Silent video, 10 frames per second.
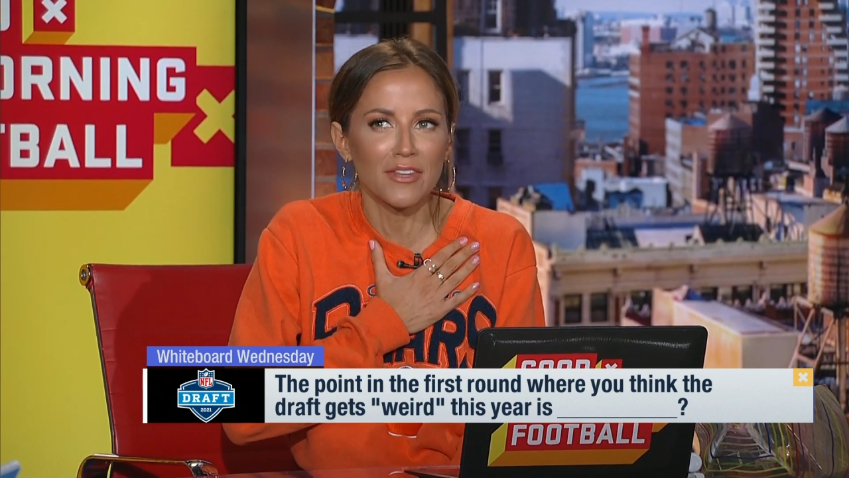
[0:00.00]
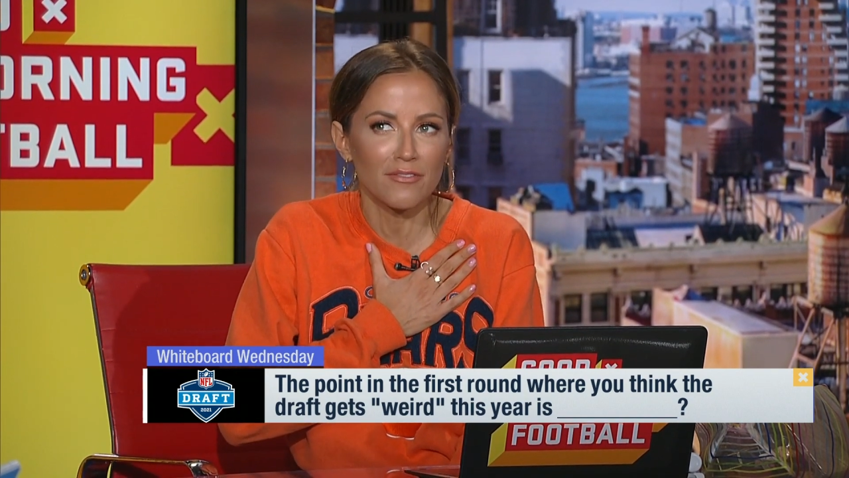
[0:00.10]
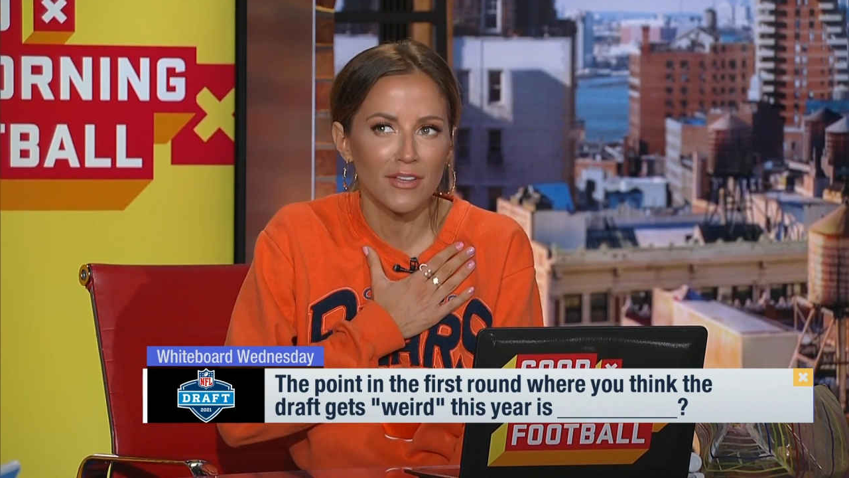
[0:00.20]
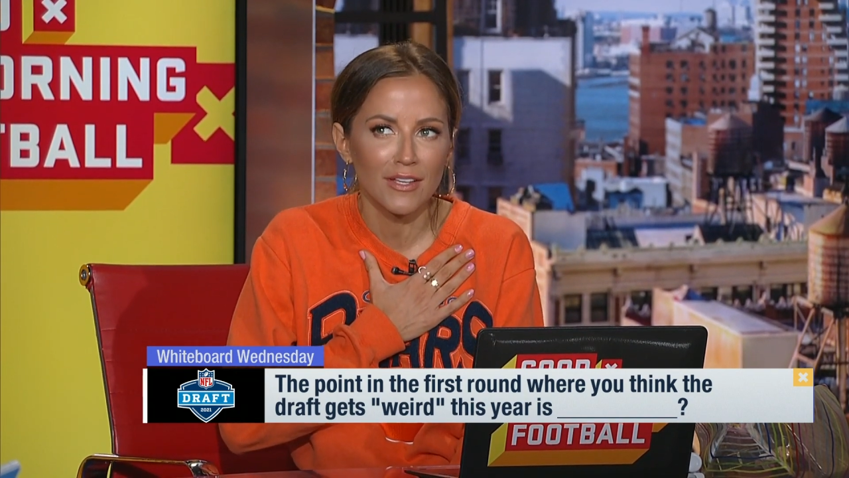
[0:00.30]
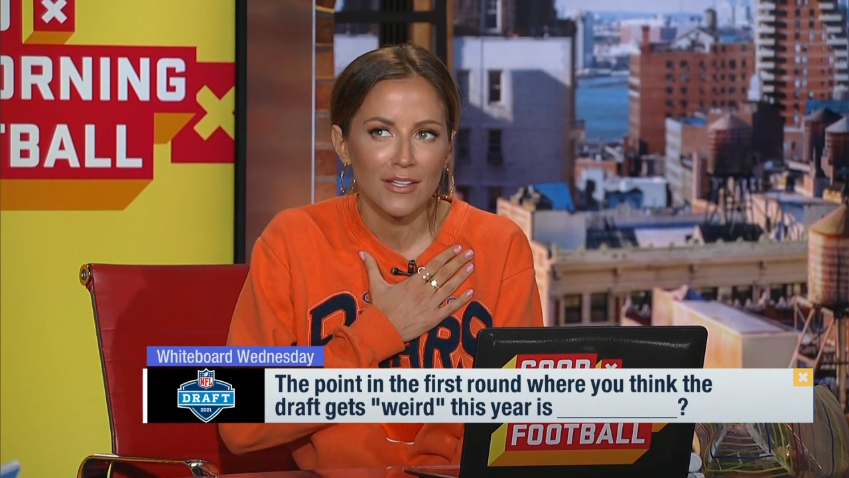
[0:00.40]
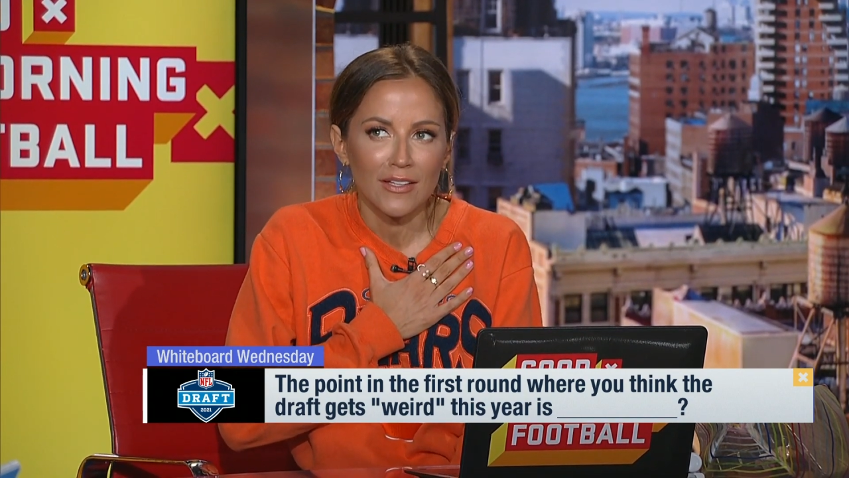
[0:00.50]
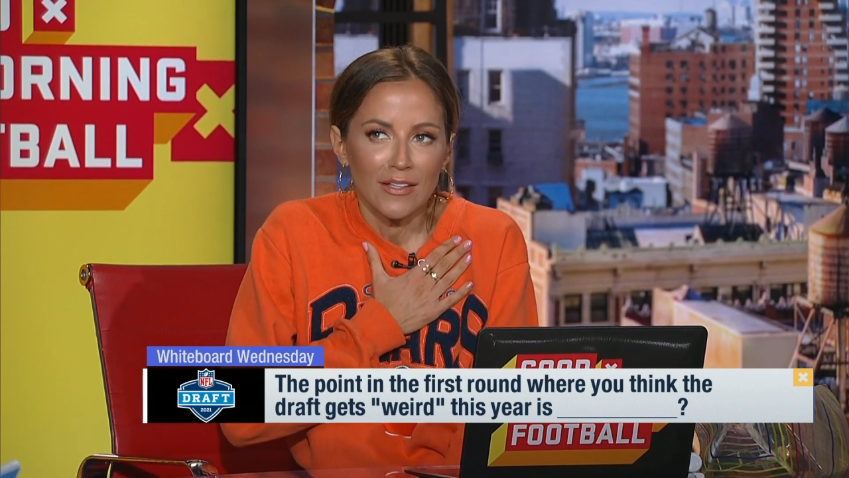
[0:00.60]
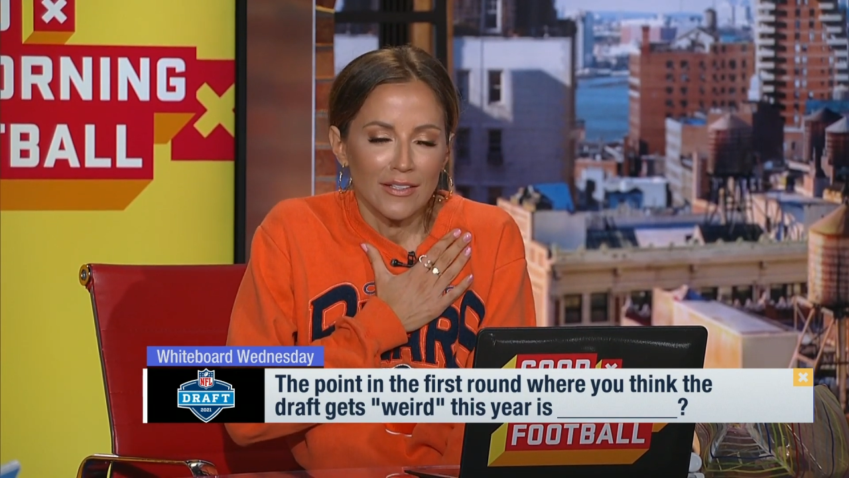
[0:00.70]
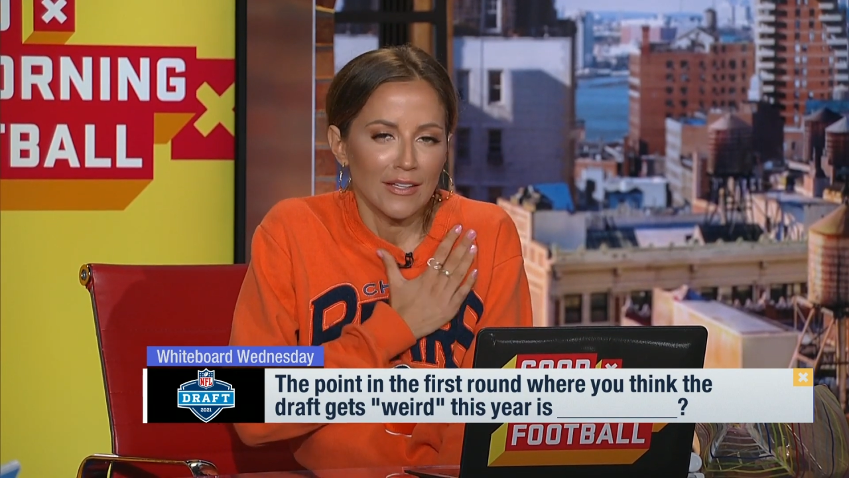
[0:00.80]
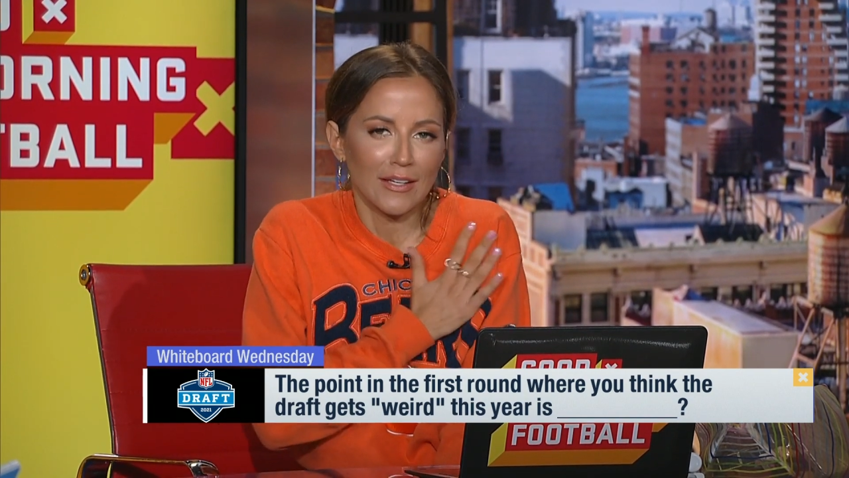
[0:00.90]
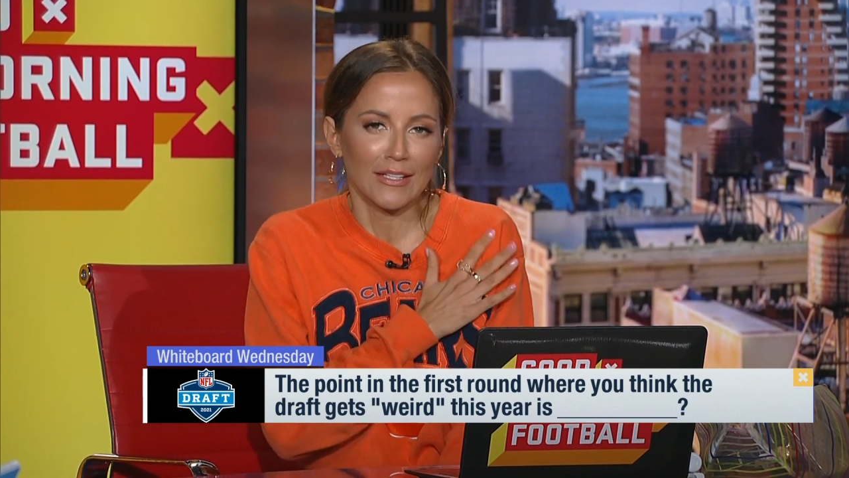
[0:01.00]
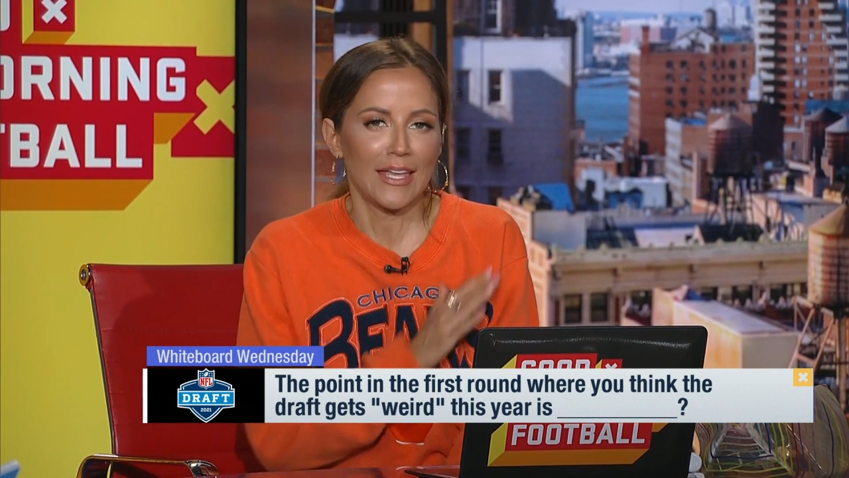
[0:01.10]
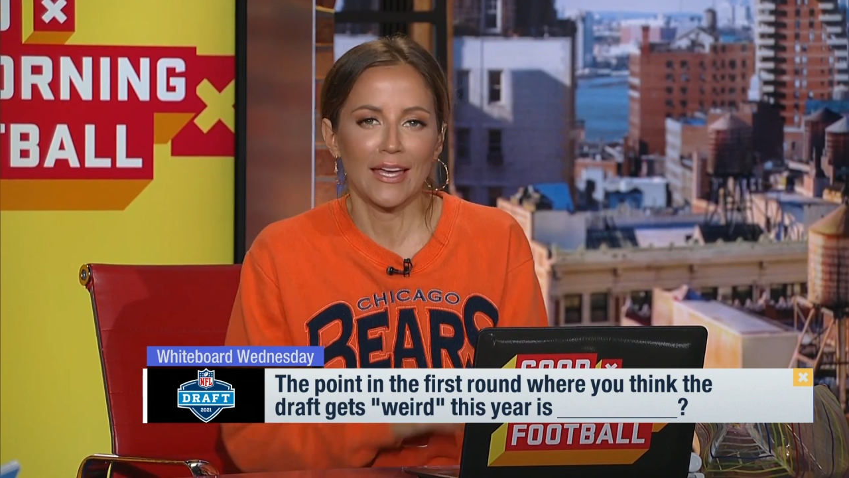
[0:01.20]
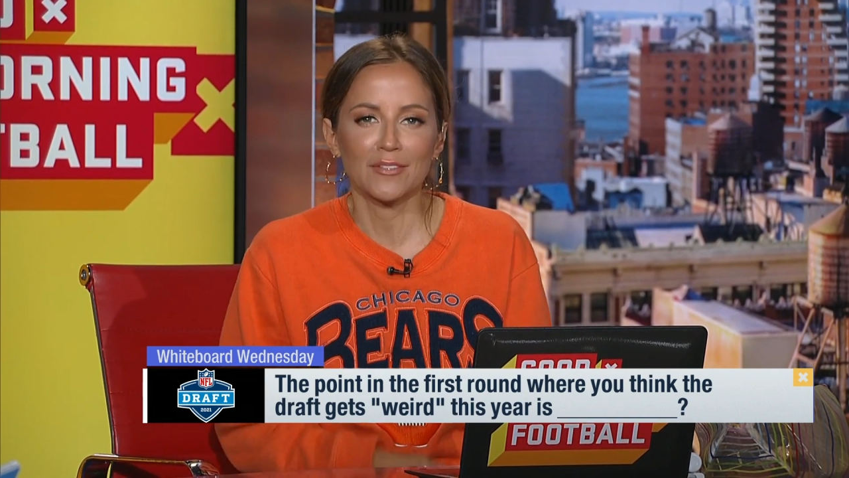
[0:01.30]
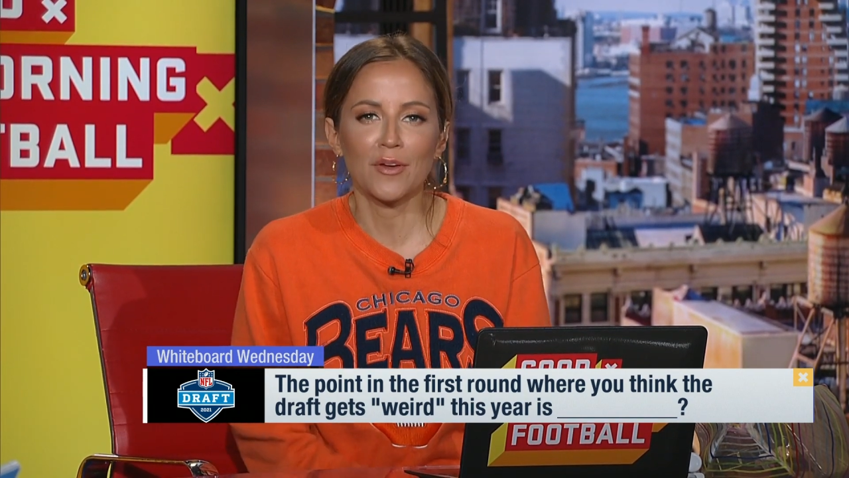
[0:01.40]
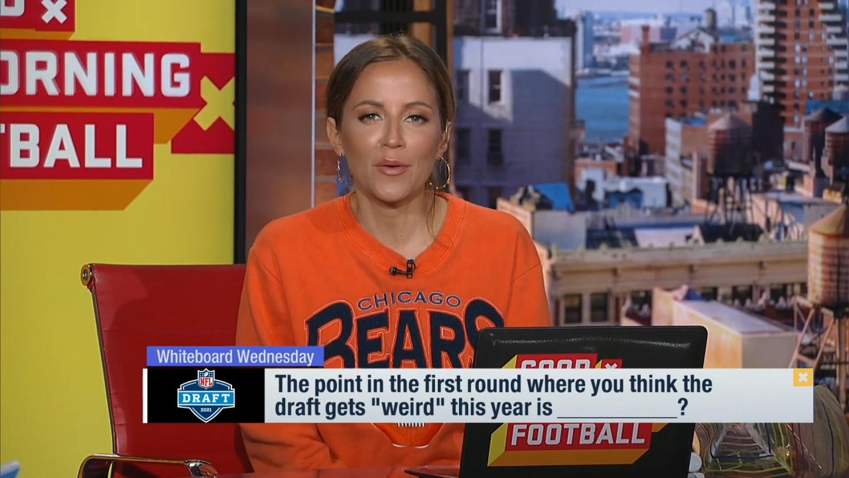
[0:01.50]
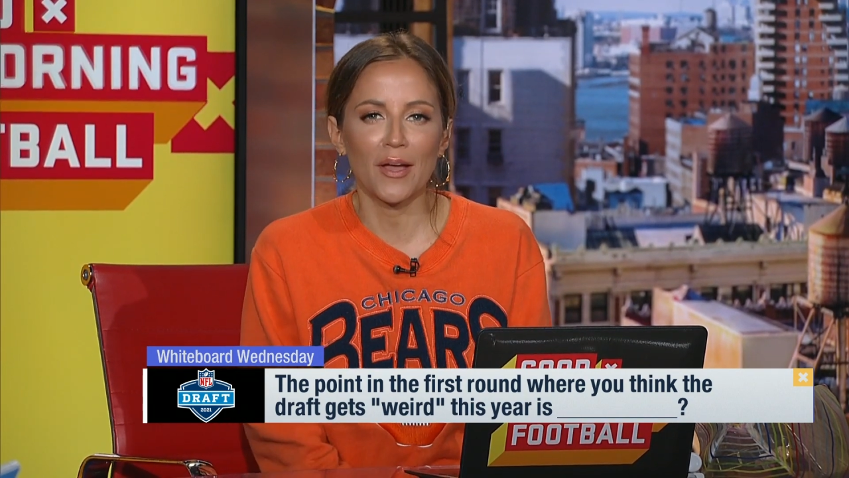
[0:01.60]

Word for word: then. I can't. Okay.